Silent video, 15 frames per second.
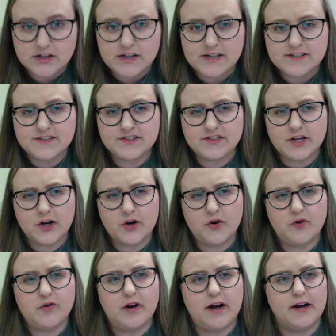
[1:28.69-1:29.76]

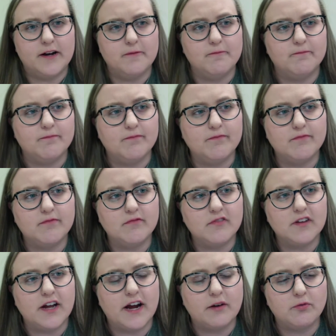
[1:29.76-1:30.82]
So
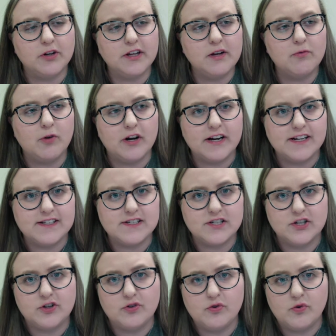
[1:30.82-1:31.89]
I really wanted
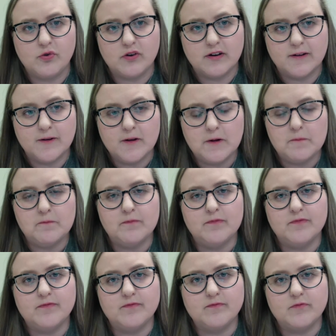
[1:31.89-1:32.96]
to
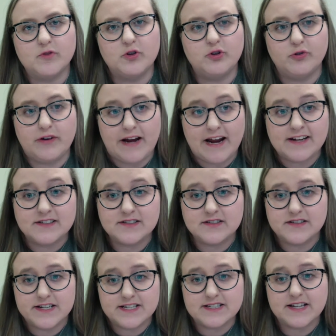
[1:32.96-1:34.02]
create
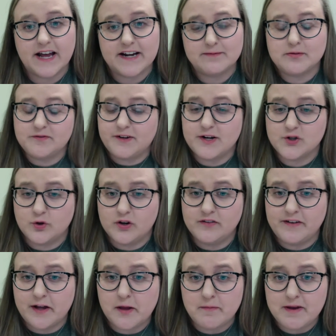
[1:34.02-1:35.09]
this kind of professional
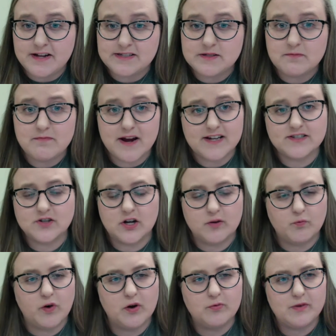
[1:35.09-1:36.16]
development based on
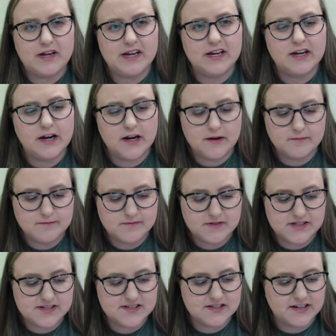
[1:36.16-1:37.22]
what we
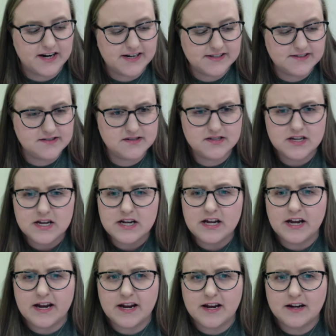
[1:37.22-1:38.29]
discussed
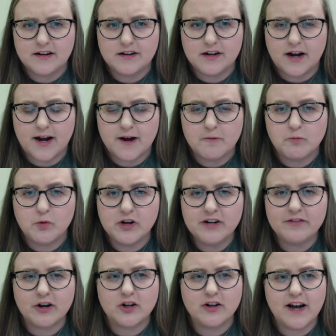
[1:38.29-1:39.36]
in one of
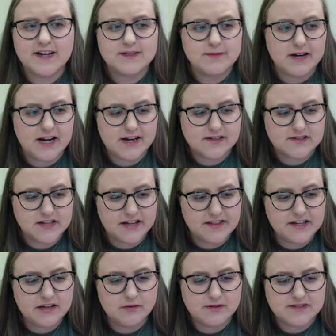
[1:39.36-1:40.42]
our class meetings. I
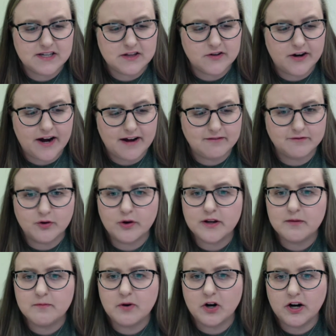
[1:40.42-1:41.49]
think it was either at
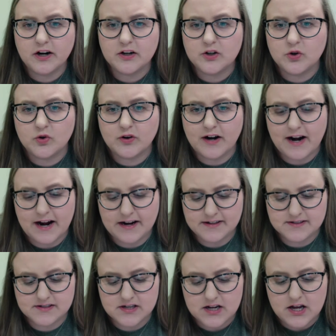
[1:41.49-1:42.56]
Vulcan Park or at